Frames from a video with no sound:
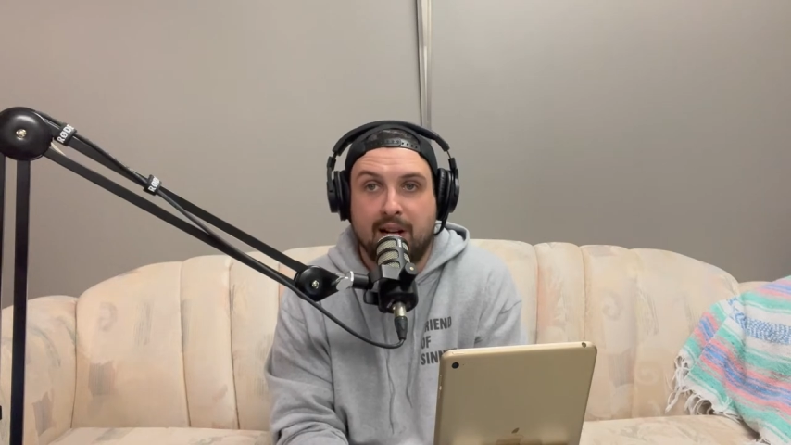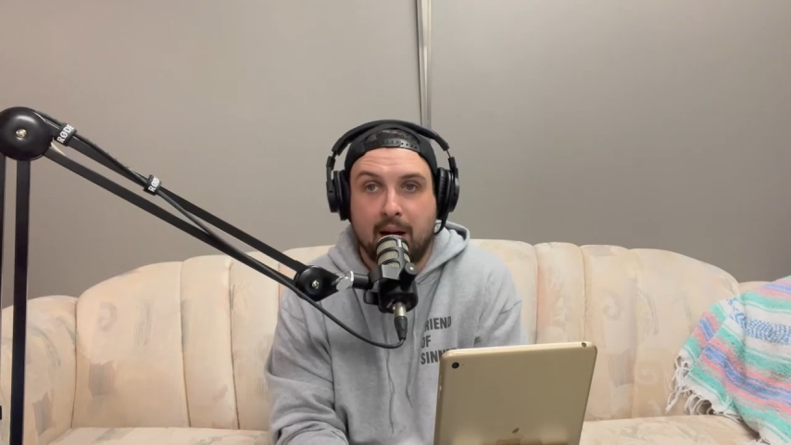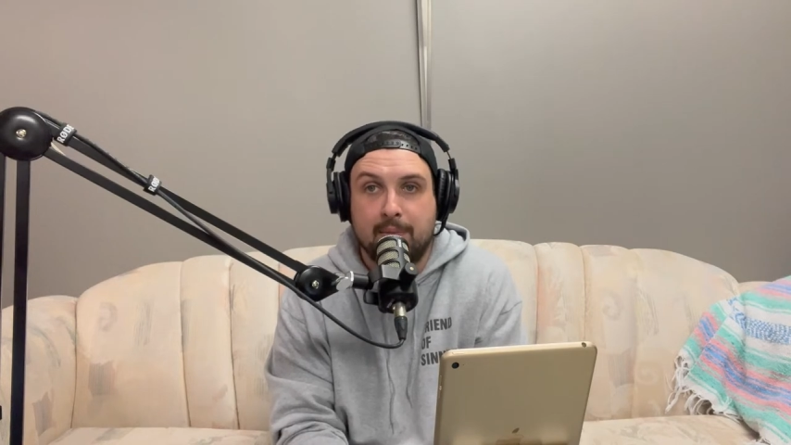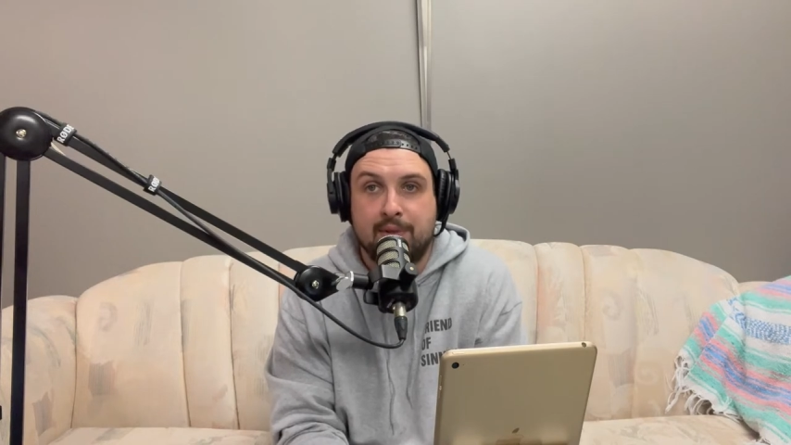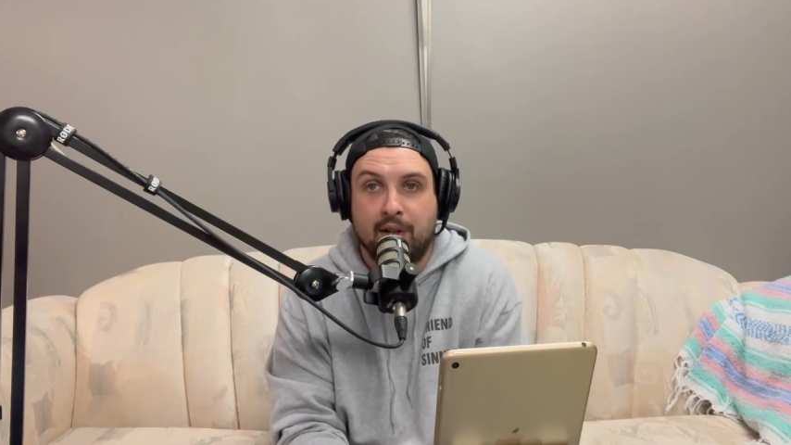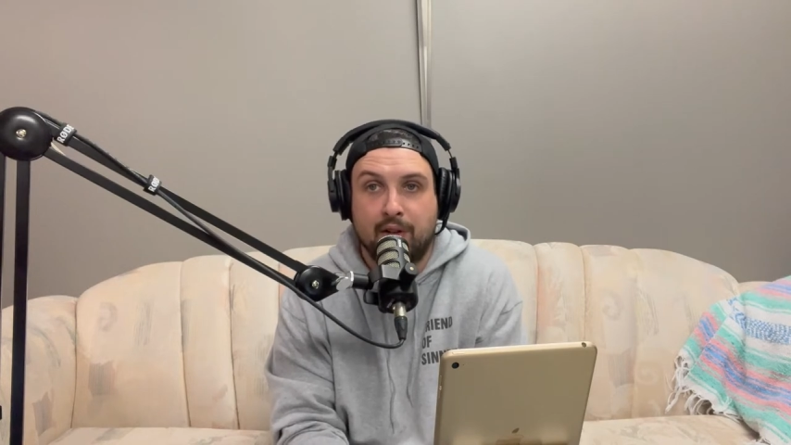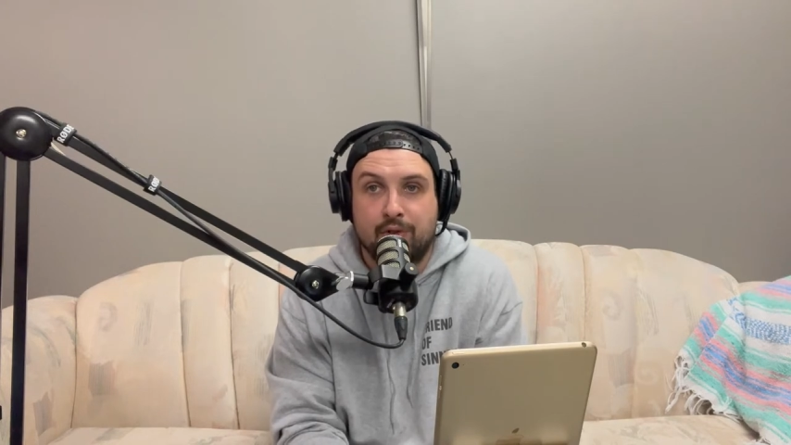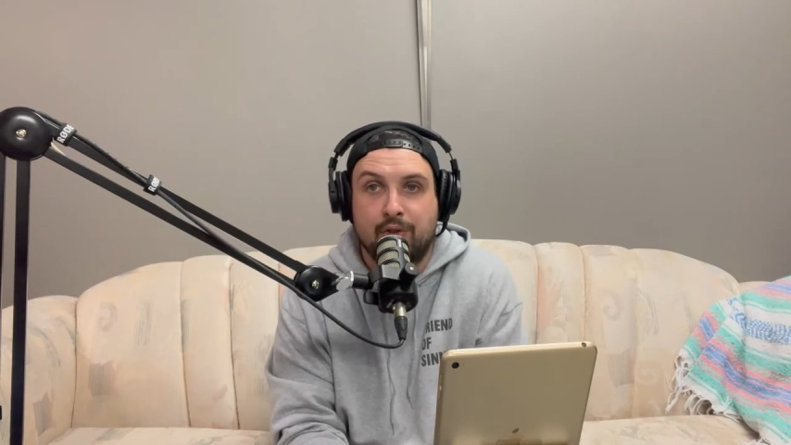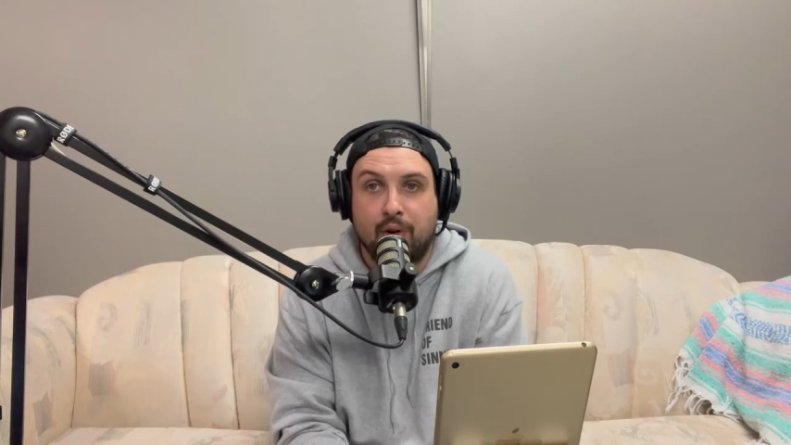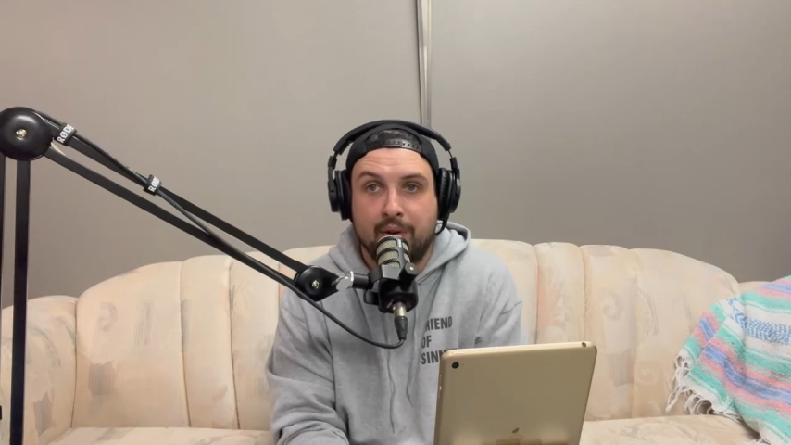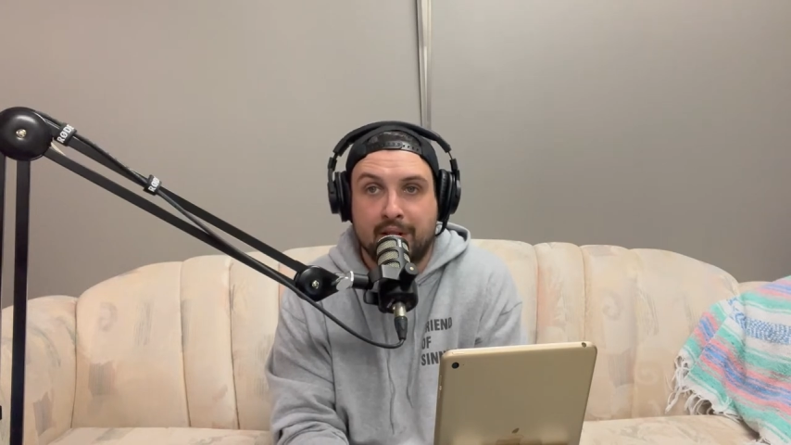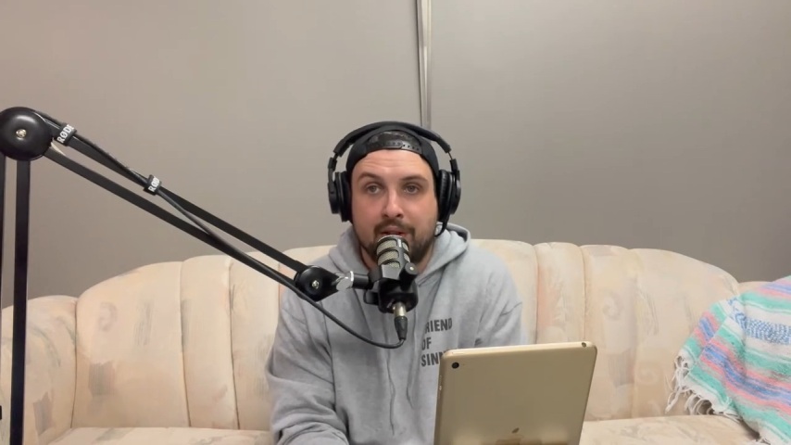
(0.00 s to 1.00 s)
comes to
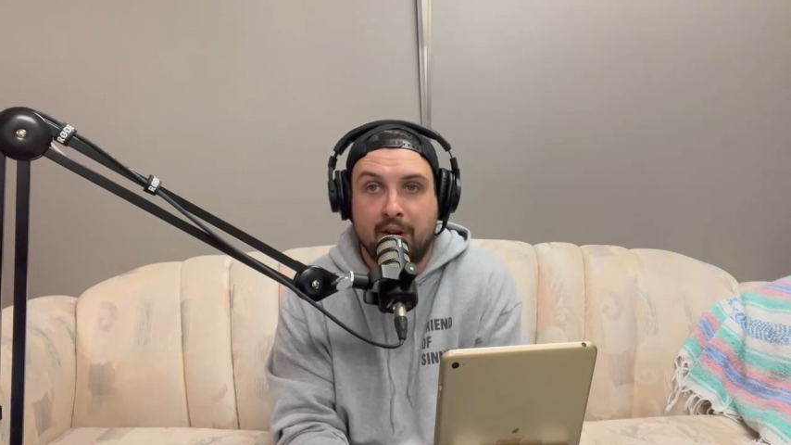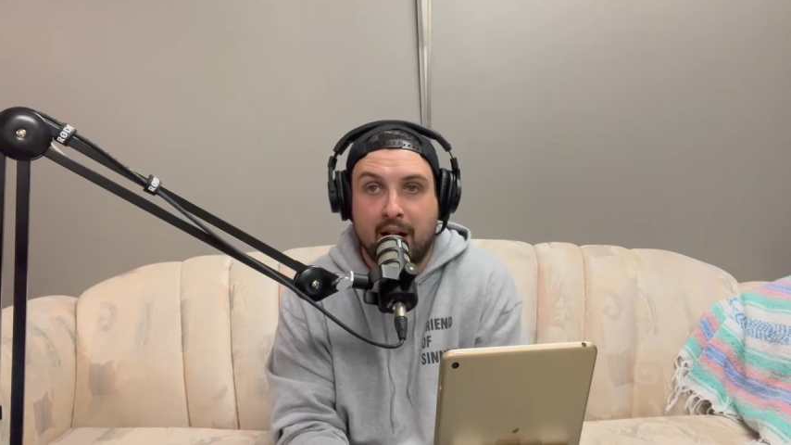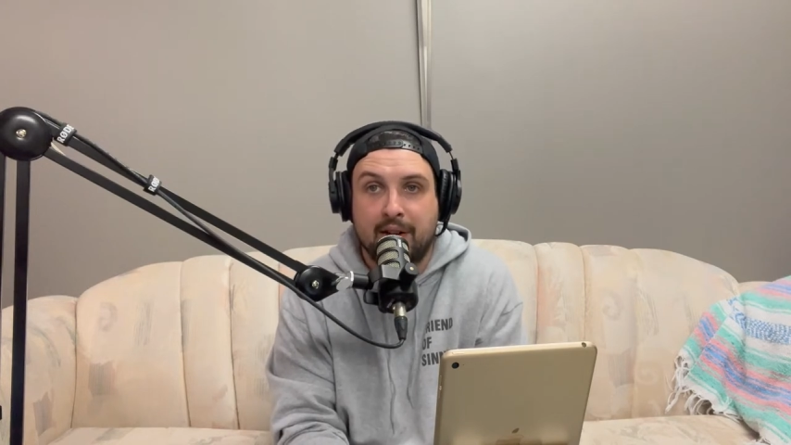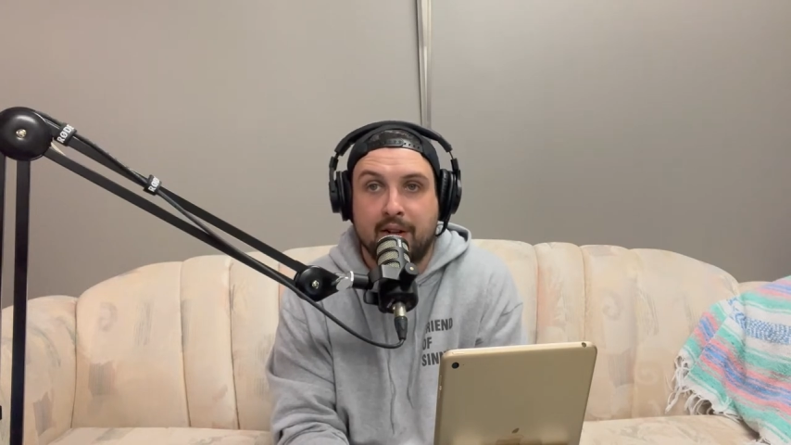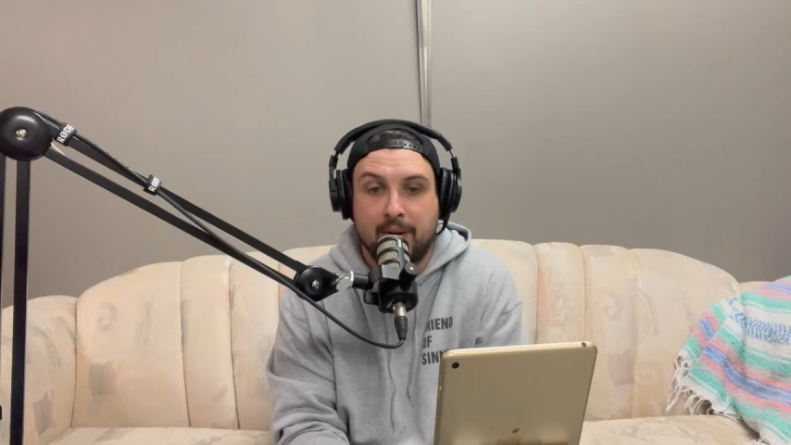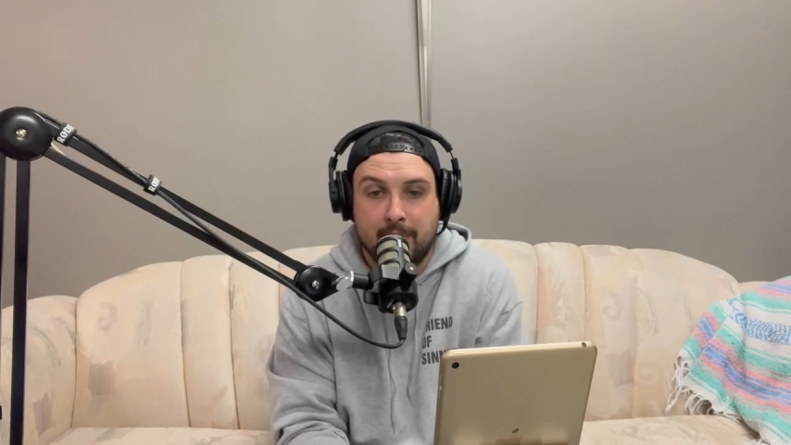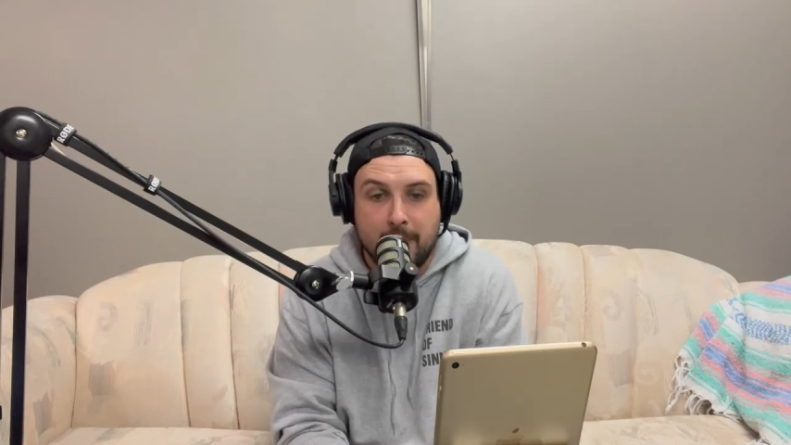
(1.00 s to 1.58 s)
controlling your anger.